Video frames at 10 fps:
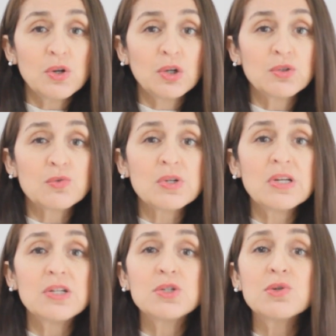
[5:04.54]

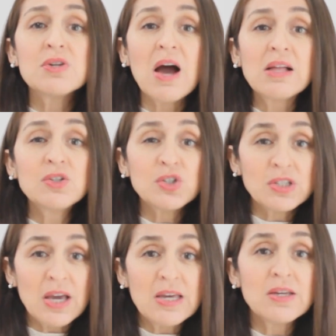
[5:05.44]
laundry, do not
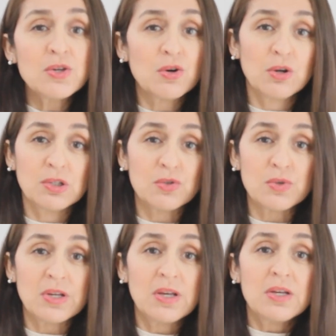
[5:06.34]
shake your laundry.